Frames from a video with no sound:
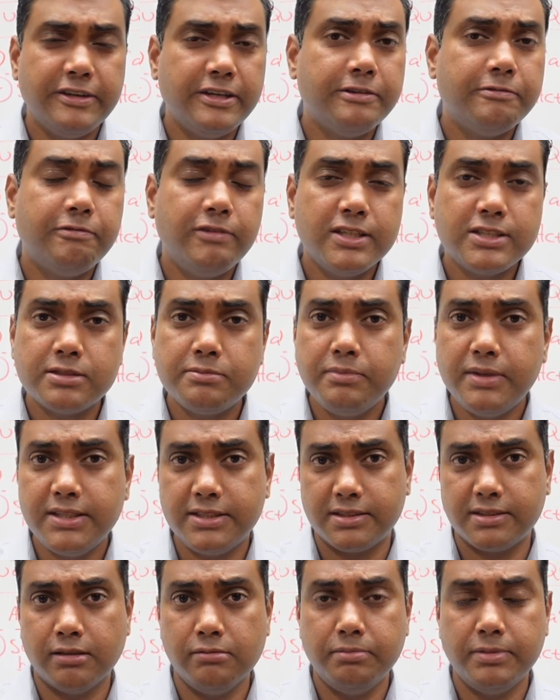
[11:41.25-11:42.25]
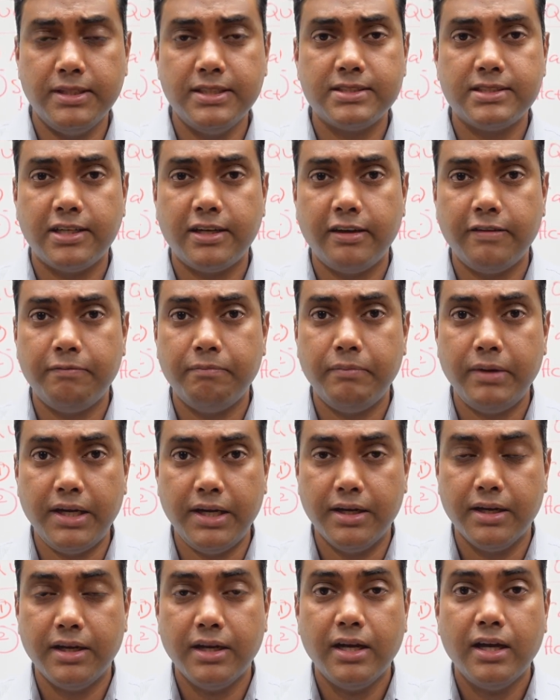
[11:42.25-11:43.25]
investments companies have
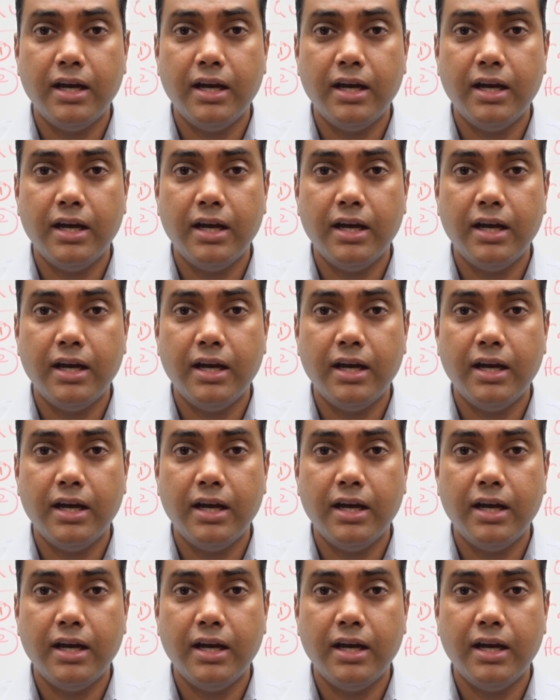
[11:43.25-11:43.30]
made